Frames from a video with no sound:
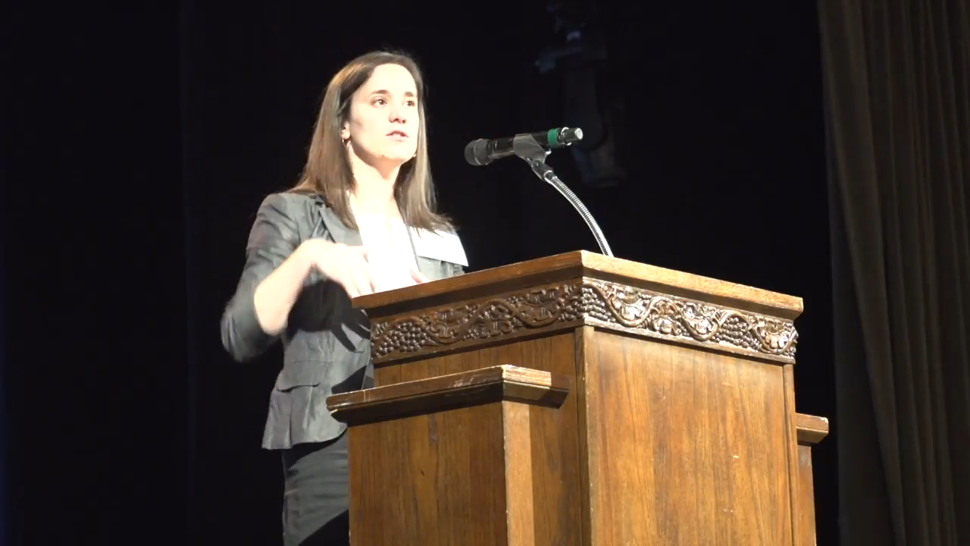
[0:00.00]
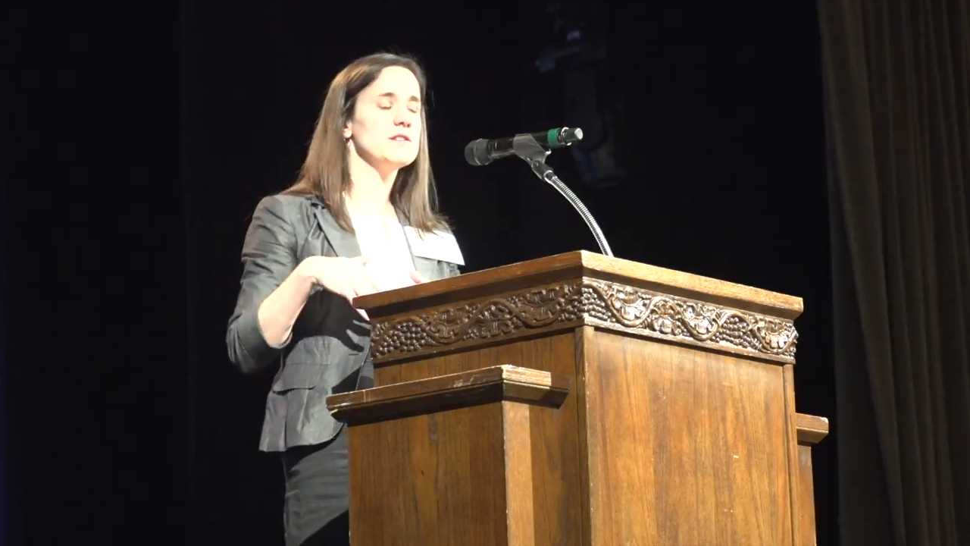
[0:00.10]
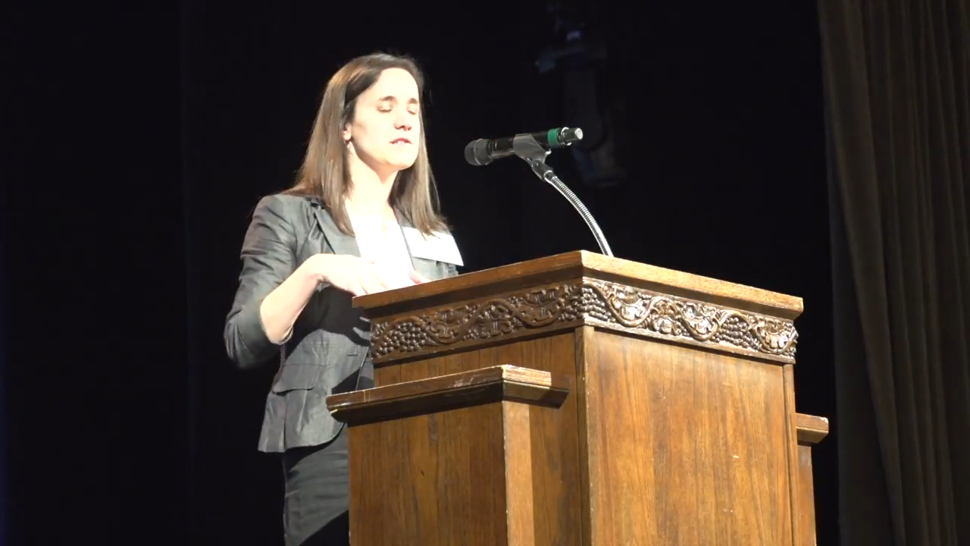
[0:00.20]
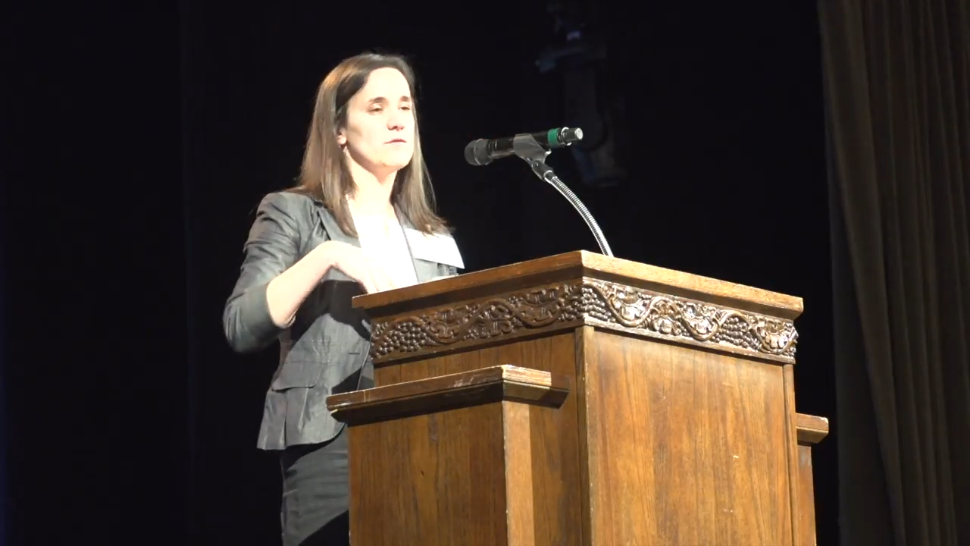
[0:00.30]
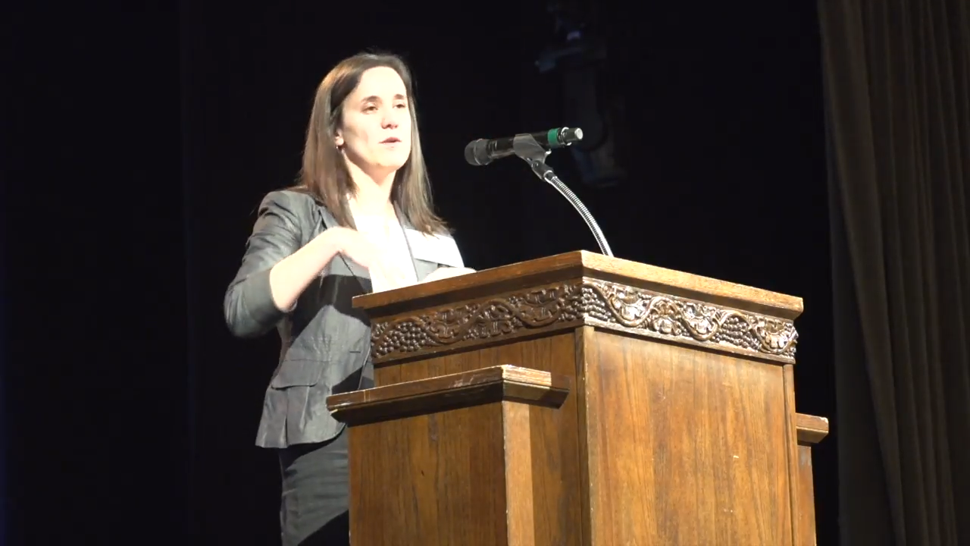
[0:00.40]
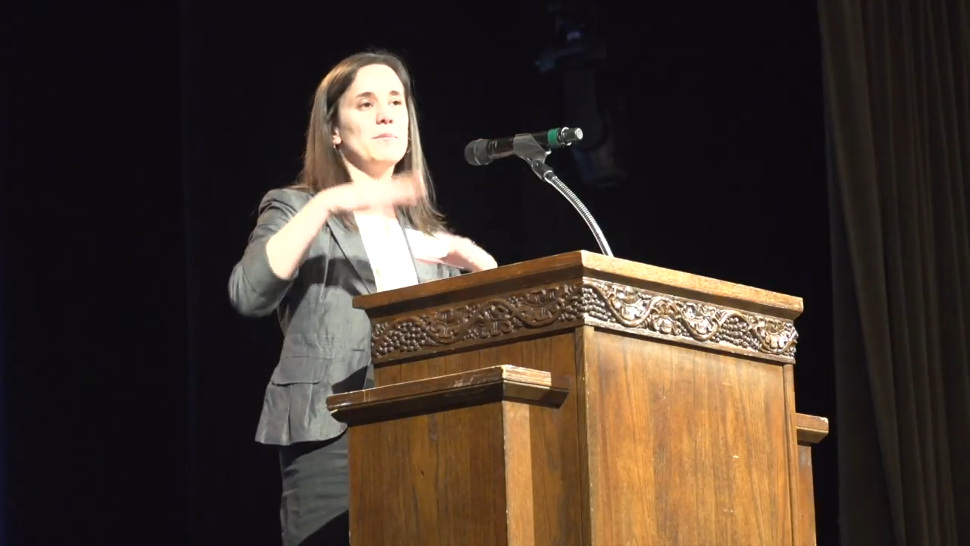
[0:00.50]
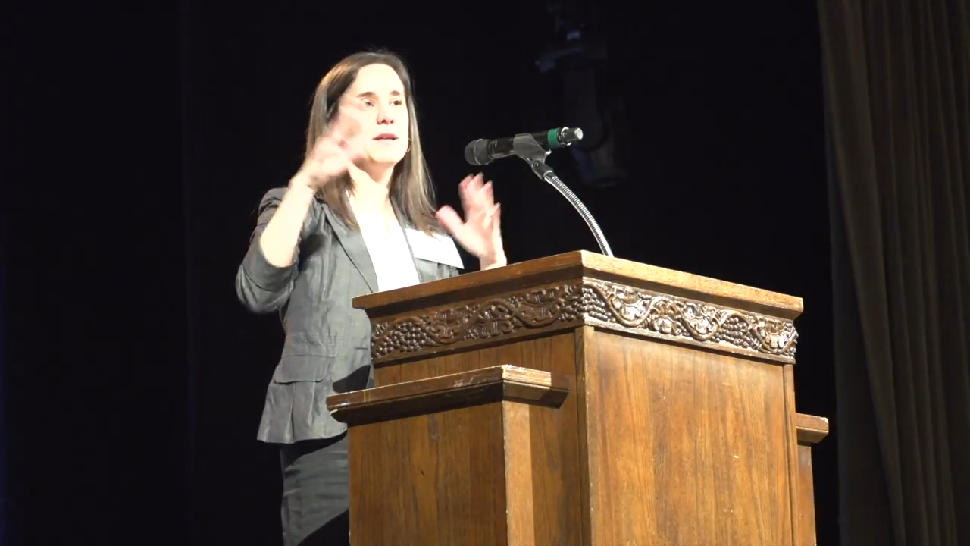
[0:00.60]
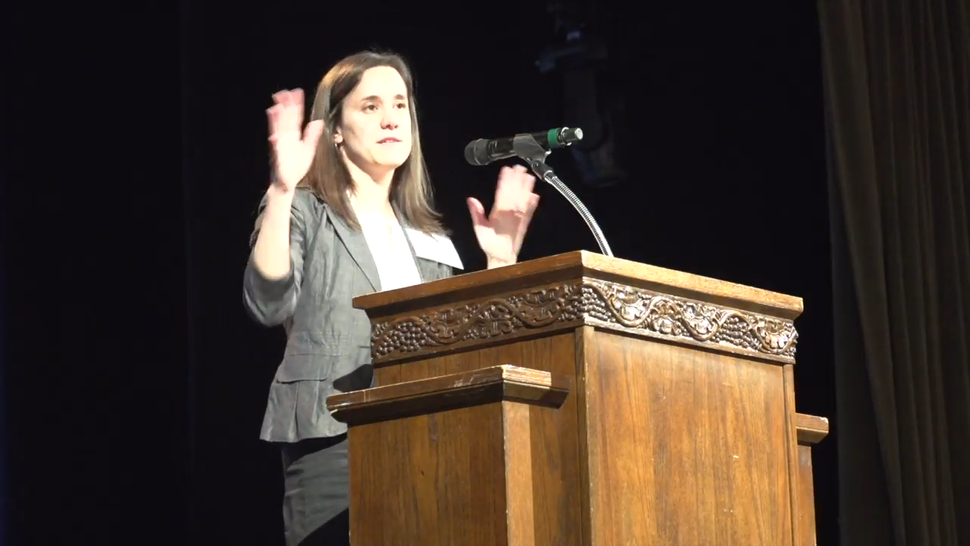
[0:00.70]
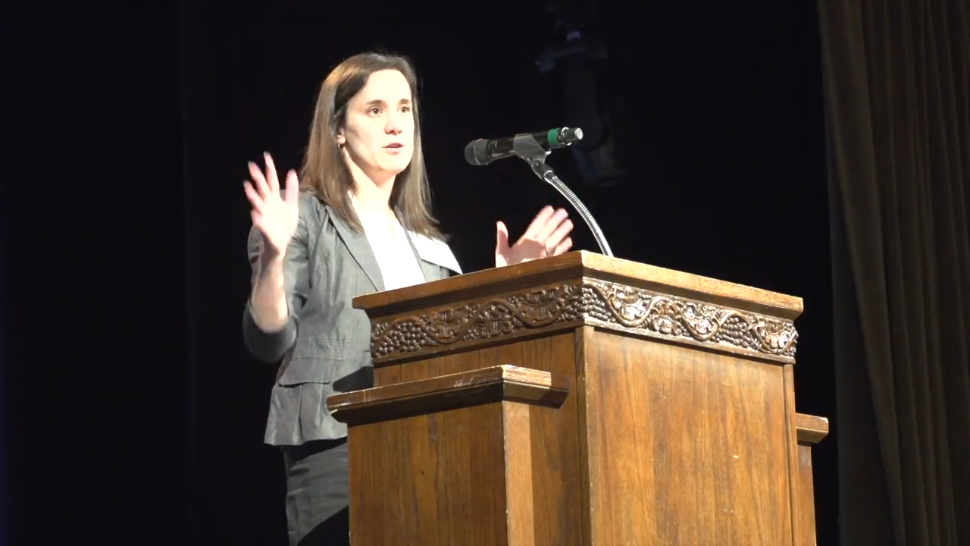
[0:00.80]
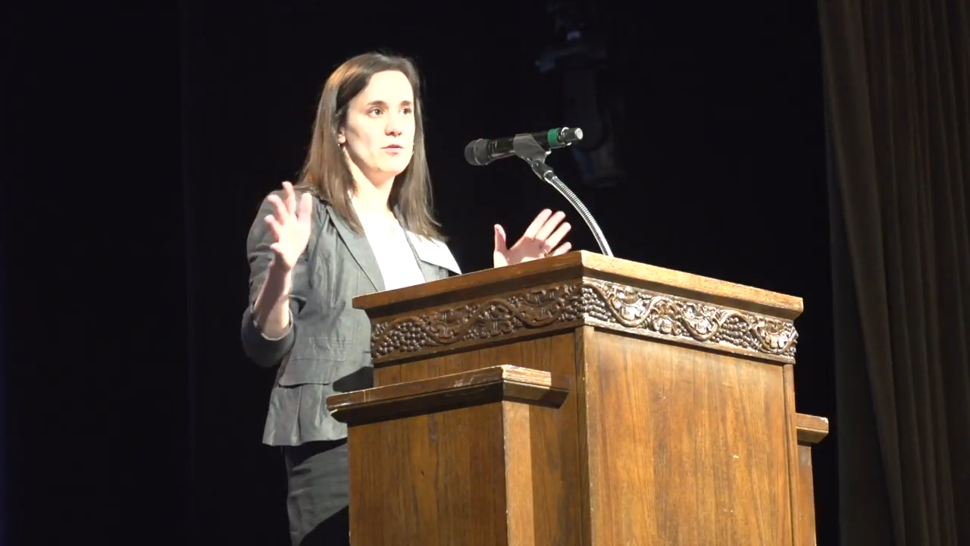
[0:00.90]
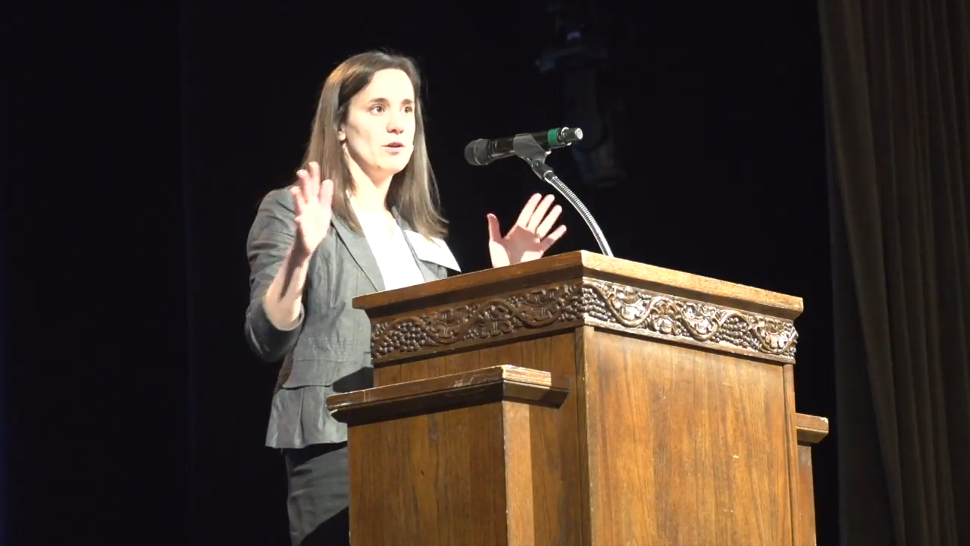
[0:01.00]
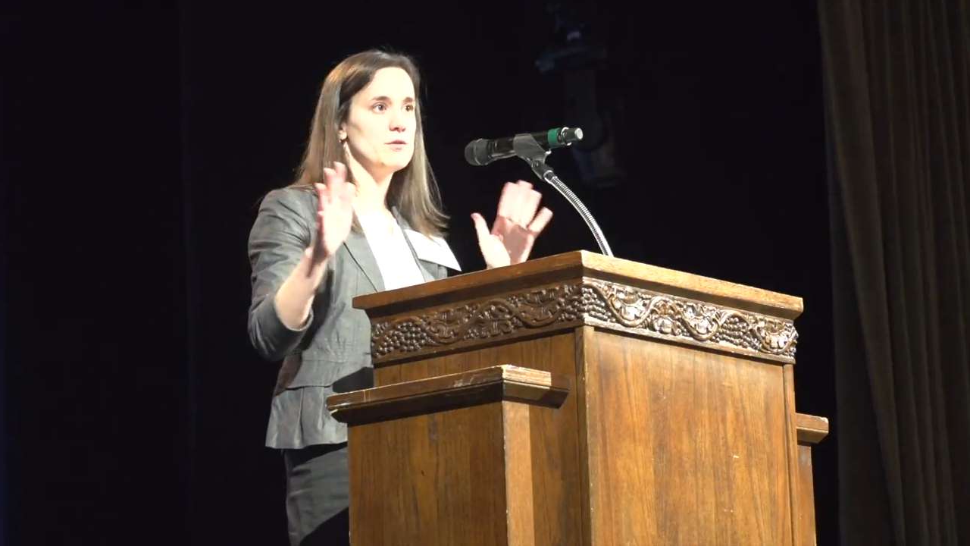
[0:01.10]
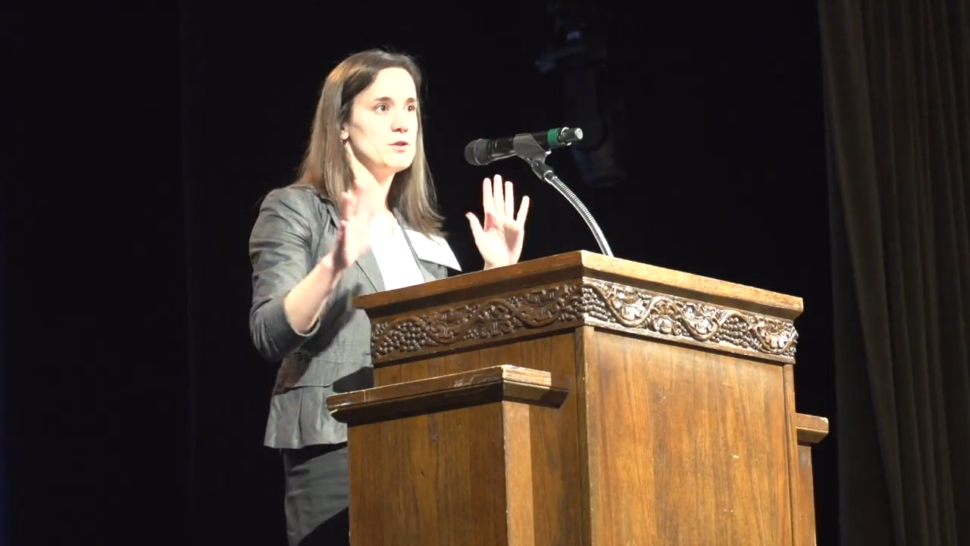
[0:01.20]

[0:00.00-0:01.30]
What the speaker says: list of web links that you can go